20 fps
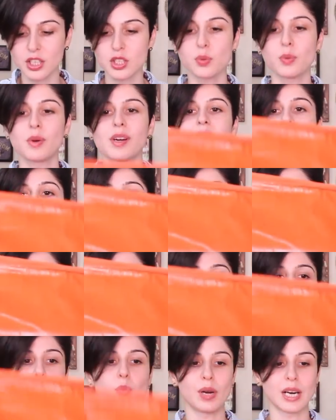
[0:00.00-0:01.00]
this was
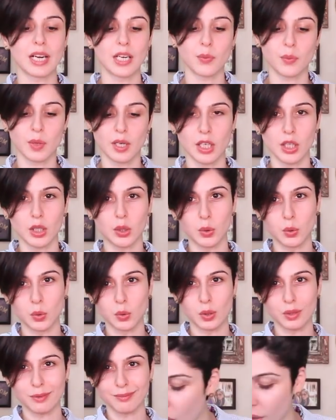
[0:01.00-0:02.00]
really, really
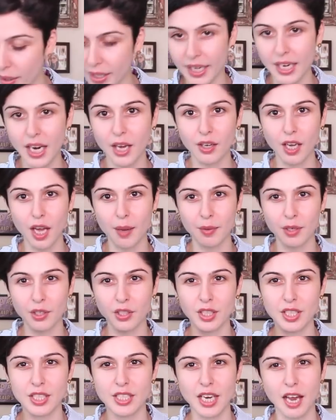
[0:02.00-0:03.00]
cool. Okay, now coming to
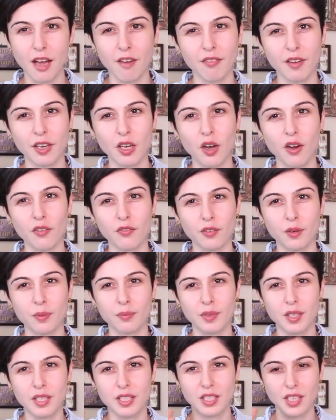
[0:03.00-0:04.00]
the stuff I got
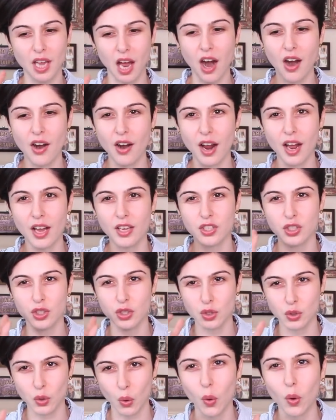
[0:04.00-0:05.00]
from the Zara
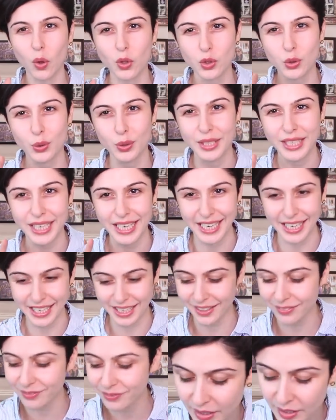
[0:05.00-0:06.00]
store
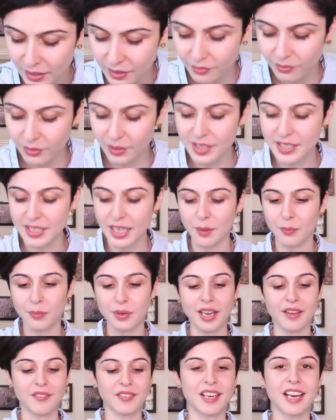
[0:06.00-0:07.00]
today. First up,
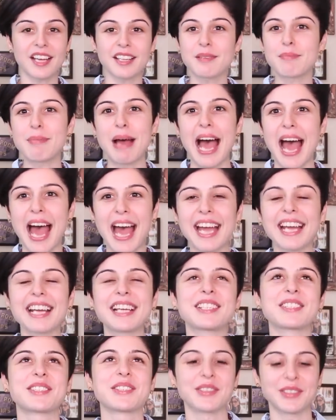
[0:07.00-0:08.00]
we have another
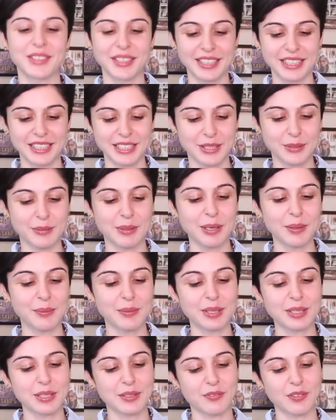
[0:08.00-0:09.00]
bag. So this one
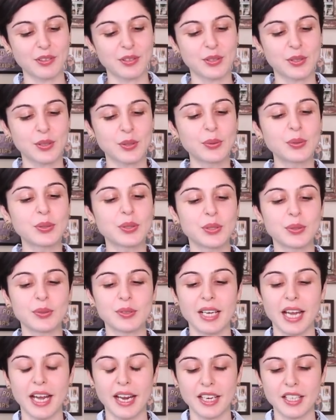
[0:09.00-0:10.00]
was for two thousand two
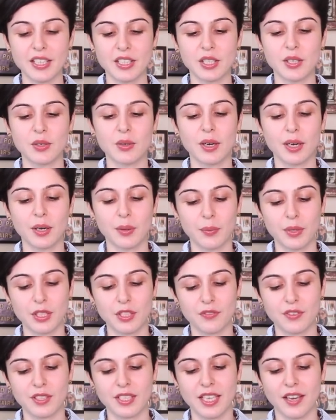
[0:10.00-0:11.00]
hundred ninety and it
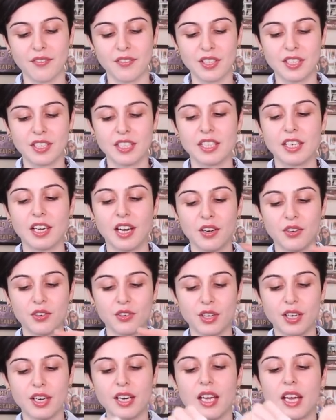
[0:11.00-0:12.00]
was for seventeen
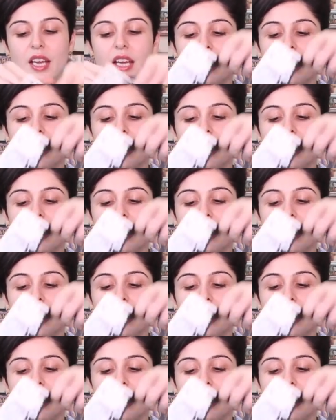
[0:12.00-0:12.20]
hundred.